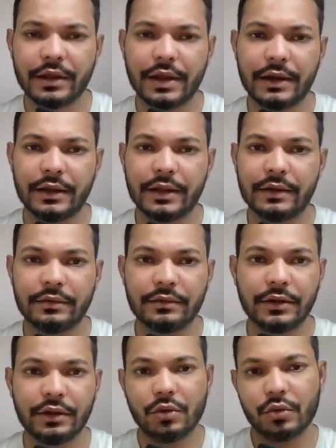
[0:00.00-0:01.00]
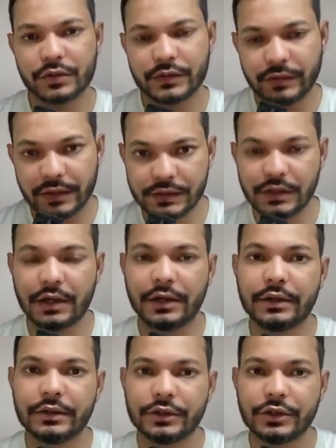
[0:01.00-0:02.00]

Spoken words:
and then the codes will start